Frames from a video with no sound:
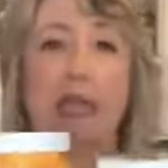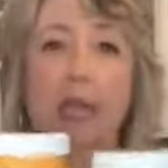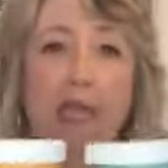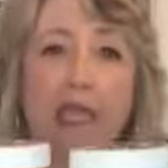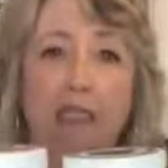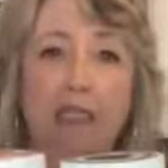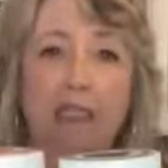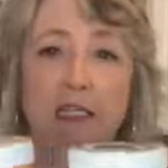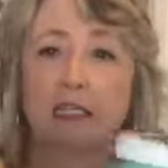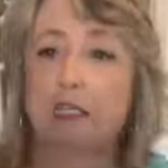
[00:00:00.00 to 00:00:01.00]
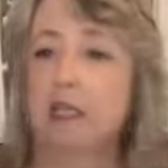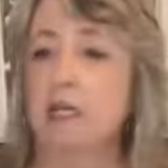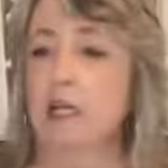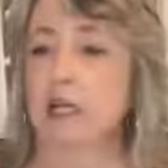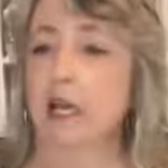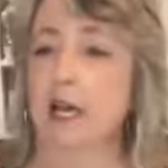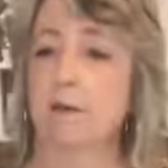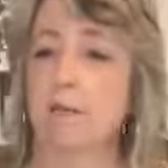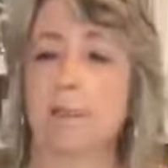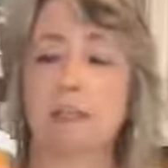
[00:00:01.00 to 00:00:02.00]
paint.
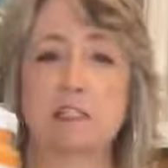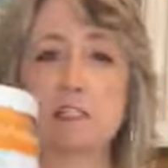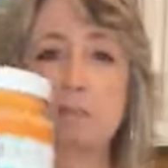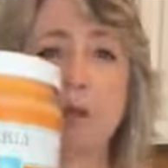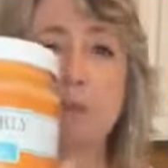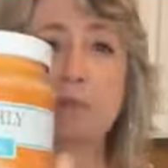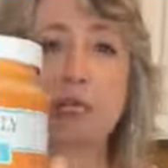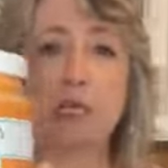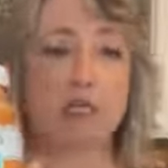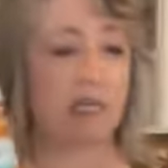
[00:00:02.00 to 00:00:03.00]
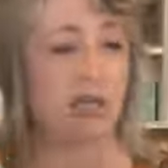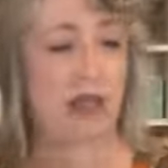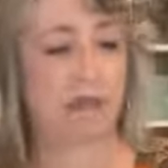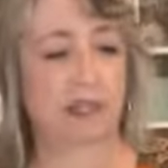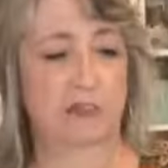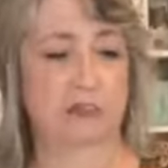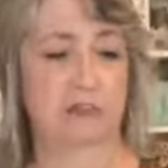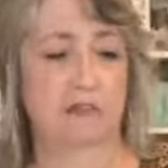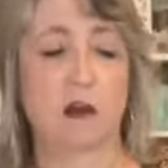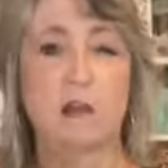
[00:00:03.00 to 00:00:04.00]
Um, this is pumpkin and this
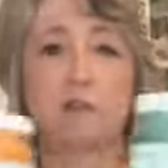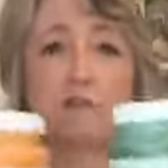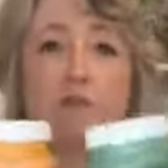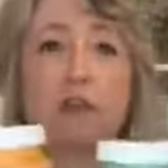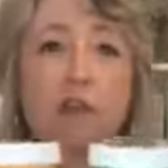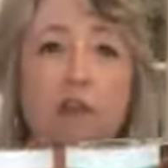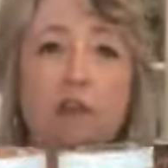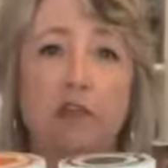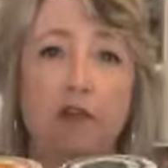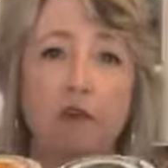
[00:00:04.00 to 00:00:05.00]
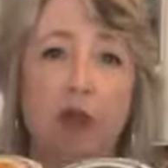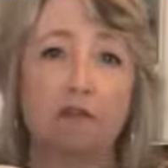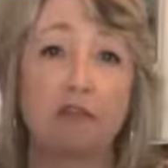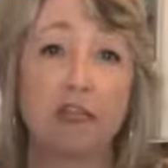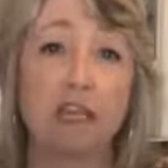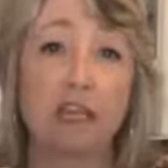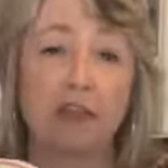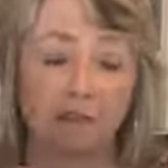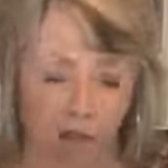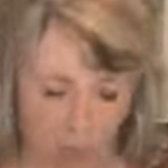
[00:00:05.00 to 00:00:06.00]
is called fern. They're
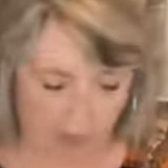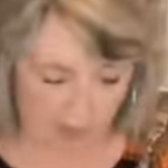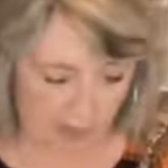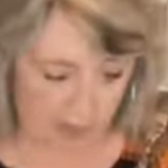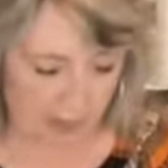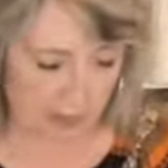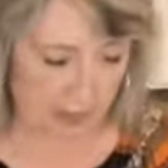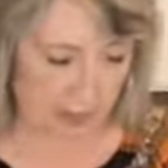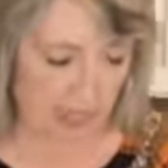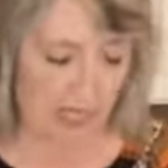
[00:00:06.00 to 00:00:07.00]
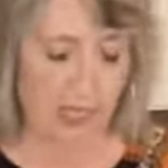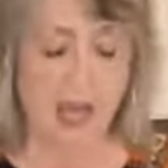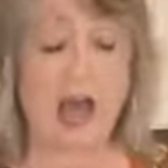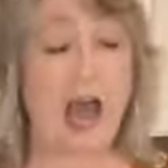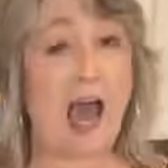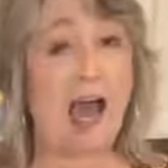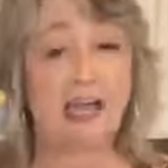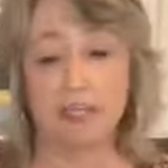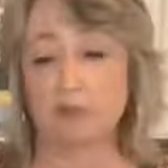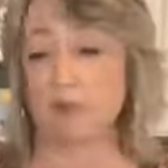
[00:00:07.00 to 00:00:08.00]
Waverly from Walmart. I
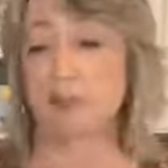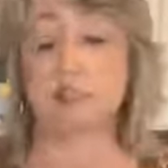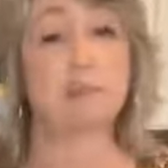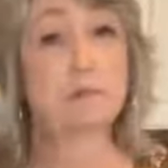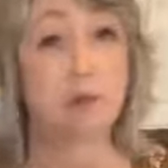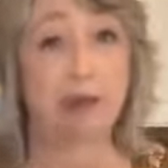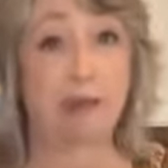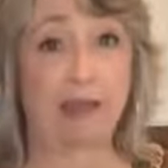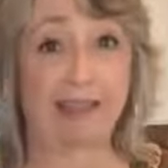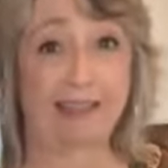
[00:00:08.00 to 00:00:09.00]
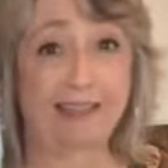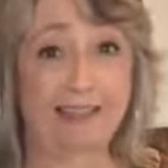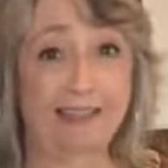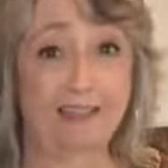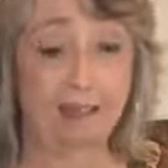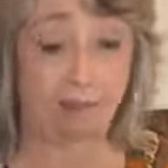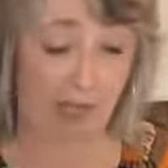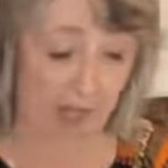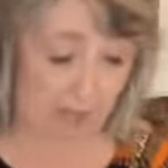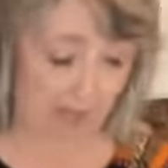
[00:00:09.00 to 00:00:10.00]
used a spray paint to
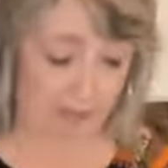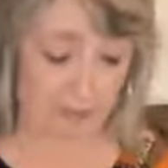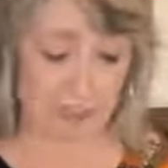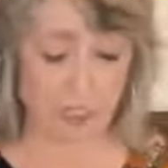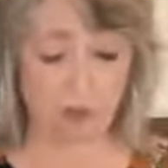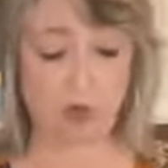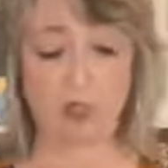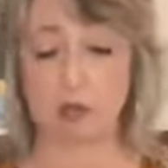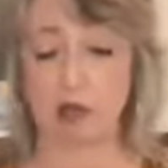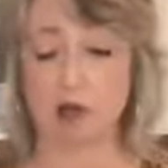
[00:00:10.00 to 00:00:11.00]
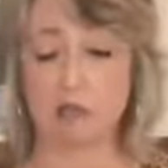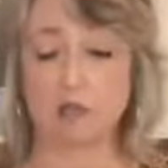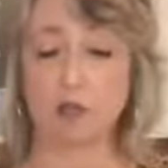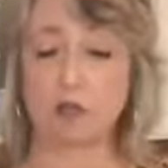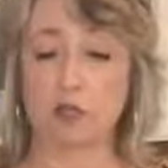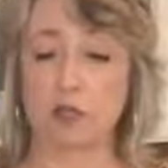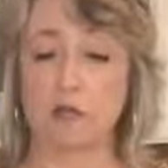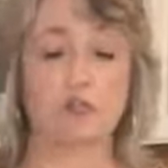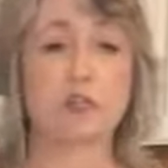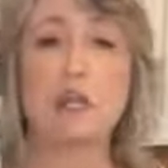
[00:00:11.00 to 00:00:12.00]
paint mine, but you could also
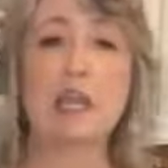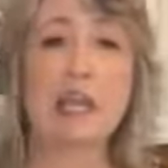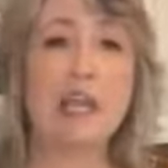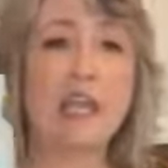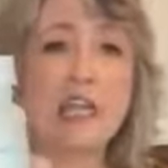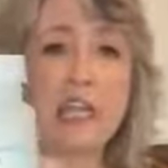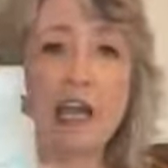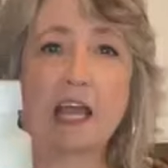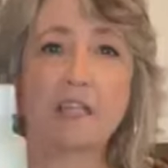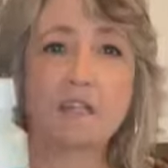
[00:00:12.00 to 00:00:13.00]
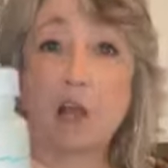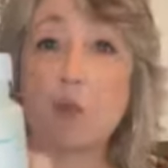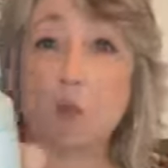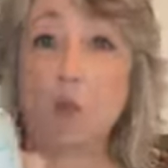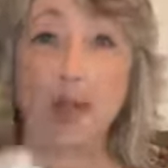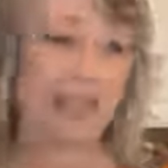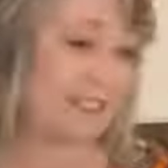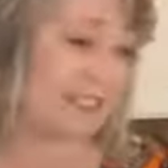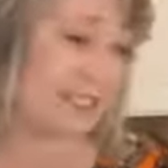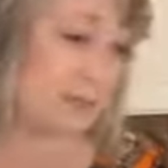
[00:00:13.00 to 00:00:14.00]
use any kind of
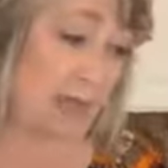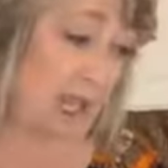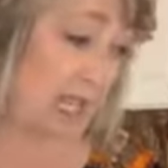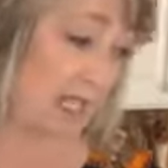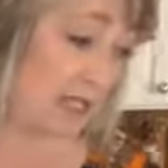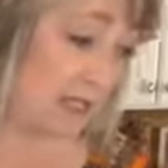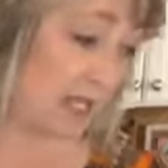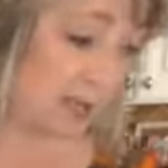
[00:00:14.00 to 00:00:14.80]
white paint that